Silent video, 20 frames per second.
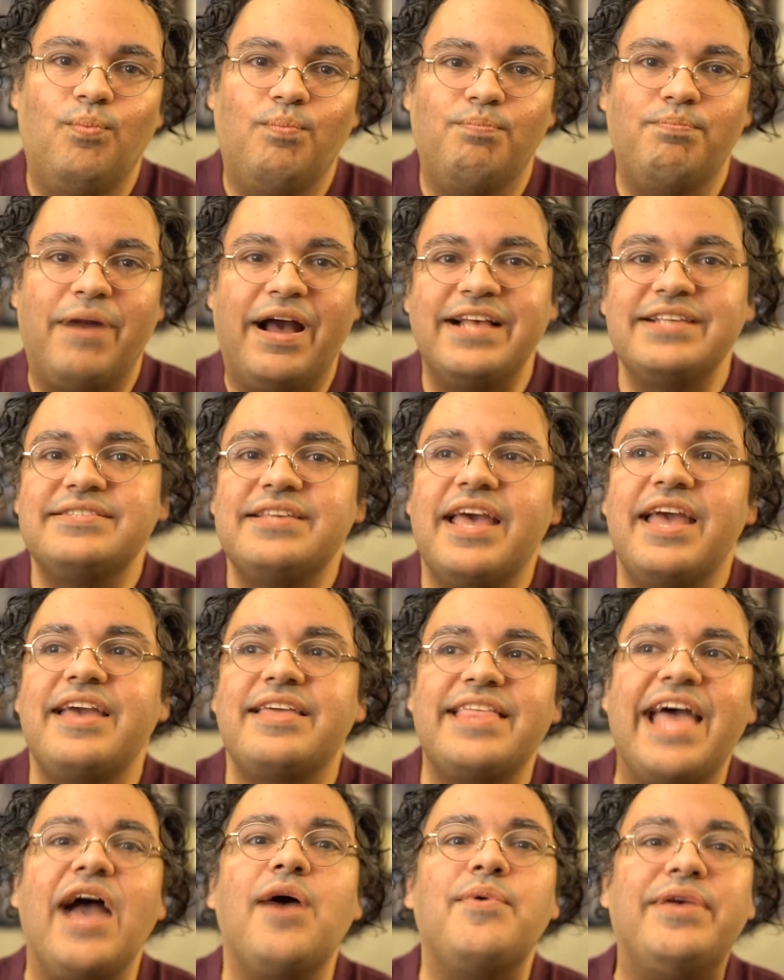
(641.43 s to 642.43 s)
by
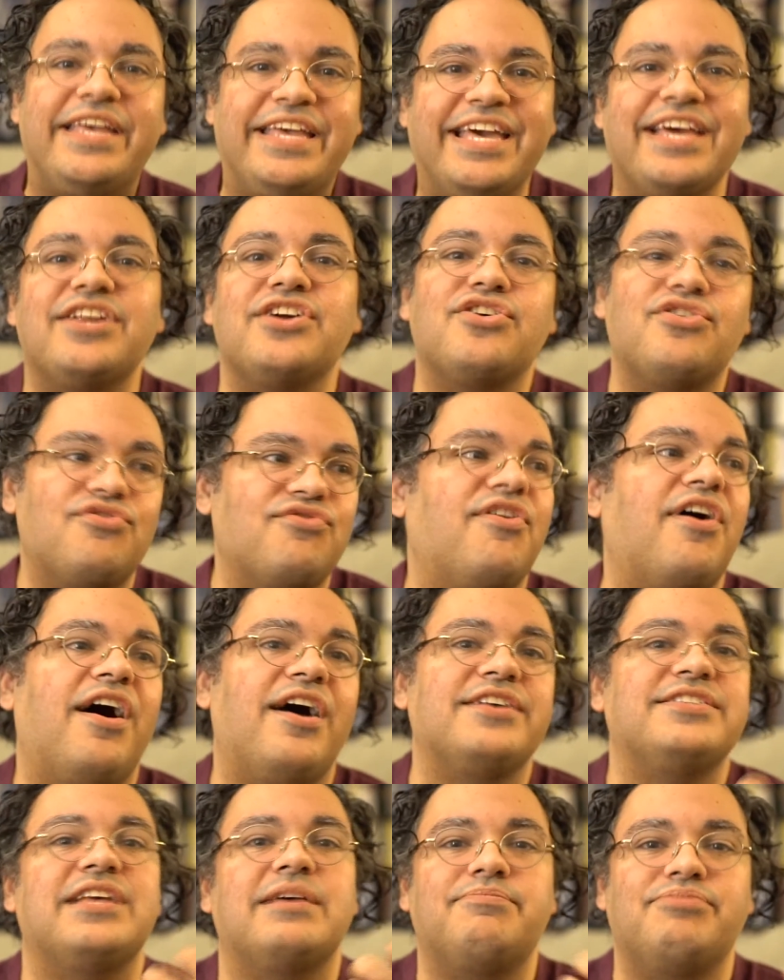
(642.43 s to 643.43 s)
saying that, we get
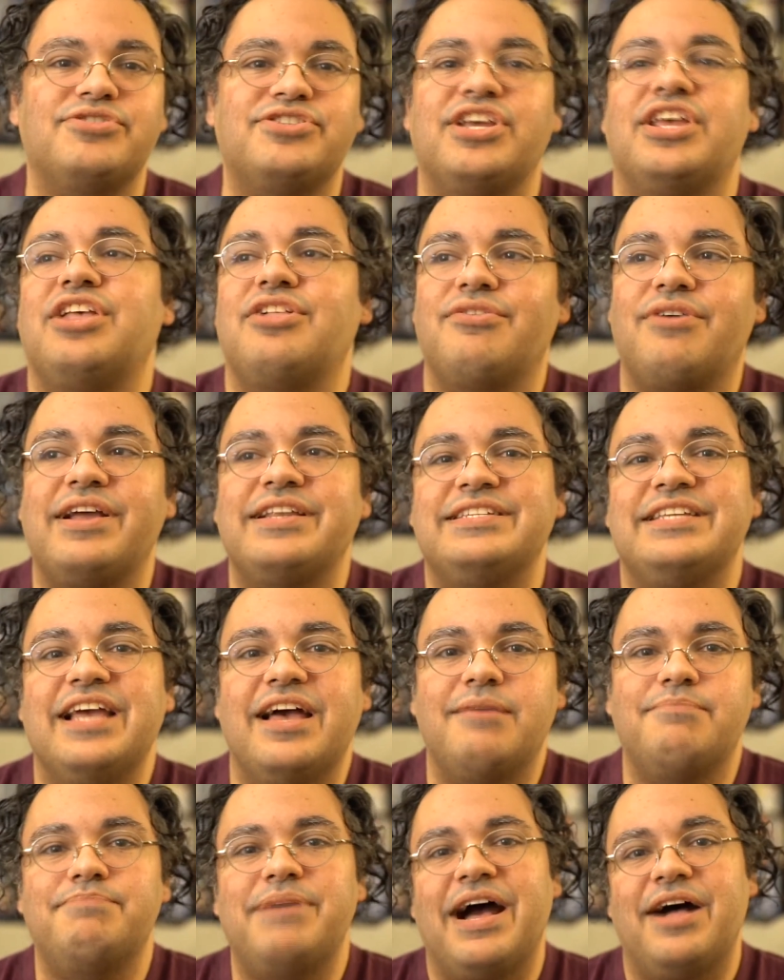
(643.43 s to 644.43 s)
across a particular
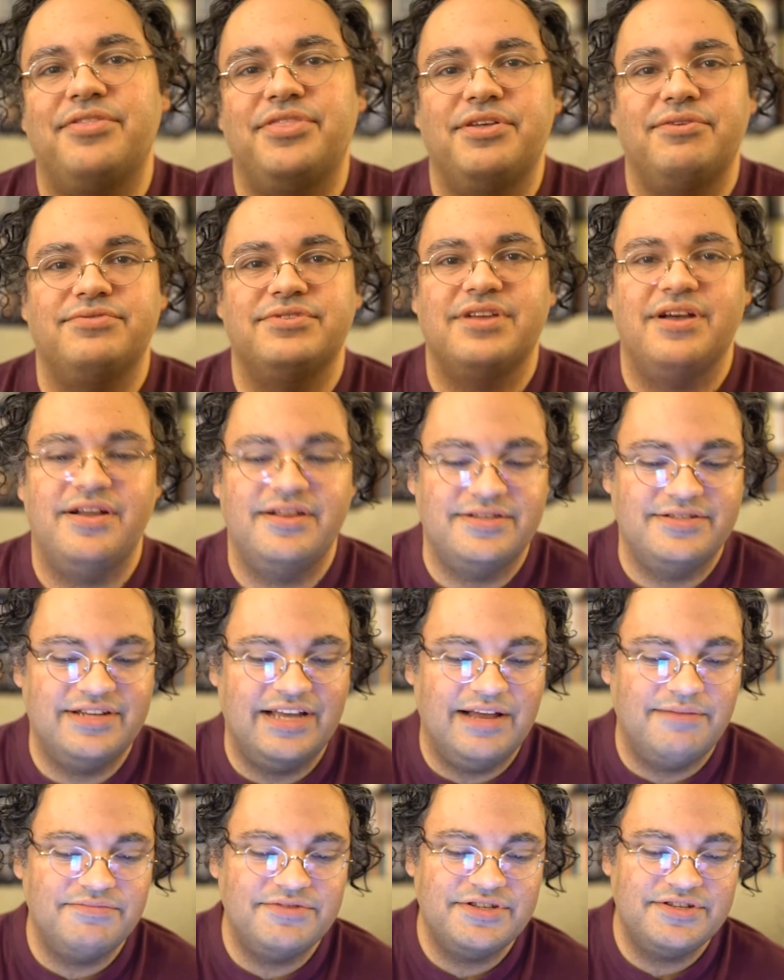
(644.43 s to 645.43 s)
idea about those
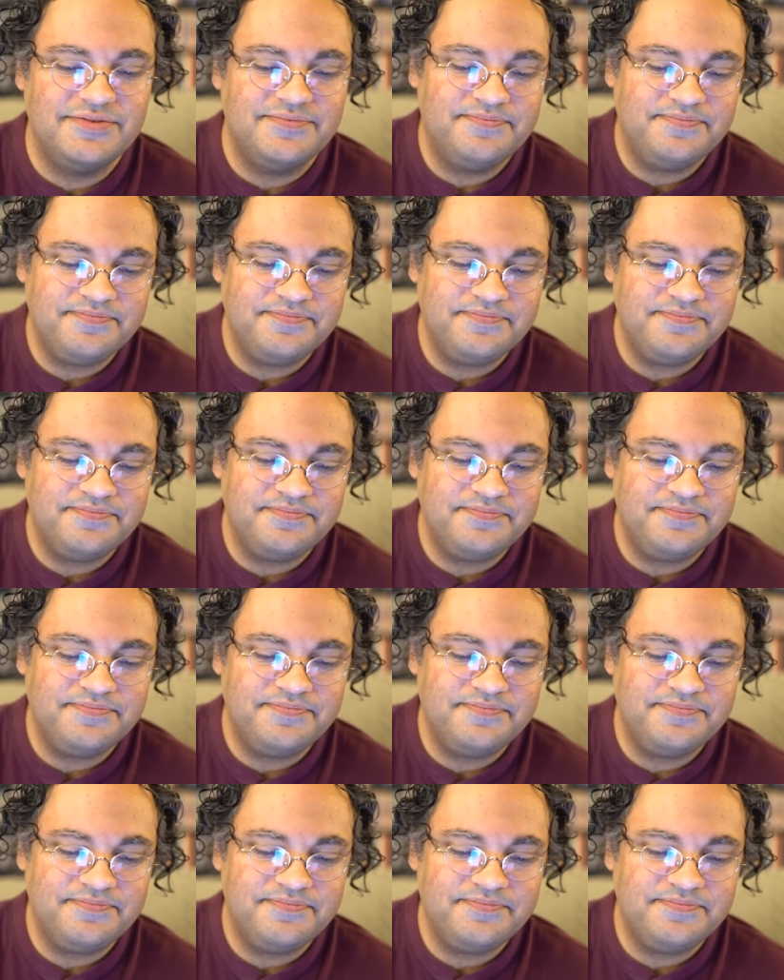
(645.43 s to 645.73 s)
concepts.